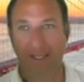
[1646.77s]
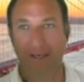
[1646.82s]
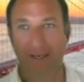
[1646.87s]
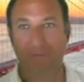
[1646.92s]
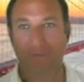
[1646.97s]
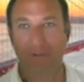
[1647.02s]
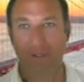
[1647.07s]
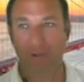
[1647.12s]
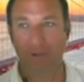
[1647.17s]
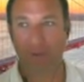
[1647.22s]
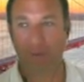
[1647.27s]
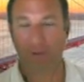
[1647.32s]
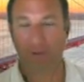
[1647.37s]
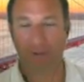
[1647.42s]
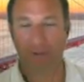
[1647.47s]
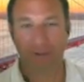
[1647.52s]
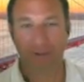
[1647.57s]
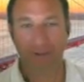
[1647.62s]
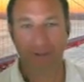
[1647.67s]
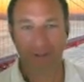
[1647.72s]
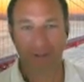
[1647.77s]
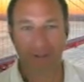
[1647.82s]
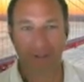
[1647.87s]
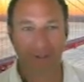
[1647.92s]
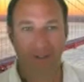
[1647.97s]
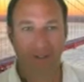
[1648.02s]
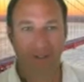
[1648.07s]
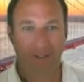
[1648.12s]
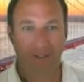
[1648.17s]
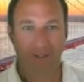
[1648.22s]
individual's
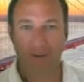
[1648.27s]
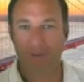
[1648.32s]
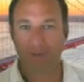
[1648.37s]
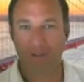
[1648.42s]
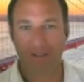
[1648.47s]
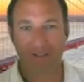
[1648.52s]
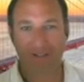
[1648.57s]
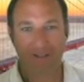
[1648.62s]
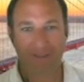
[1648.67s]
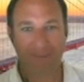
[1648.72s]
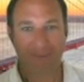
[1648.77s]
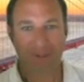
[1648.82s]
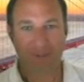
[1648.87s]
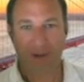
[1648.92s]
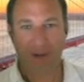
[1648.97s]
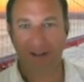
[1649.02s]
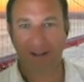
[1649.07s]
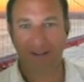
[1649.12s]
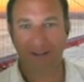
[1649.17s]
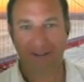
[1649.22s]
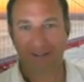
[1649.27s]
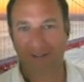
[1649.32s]
nervous system as well.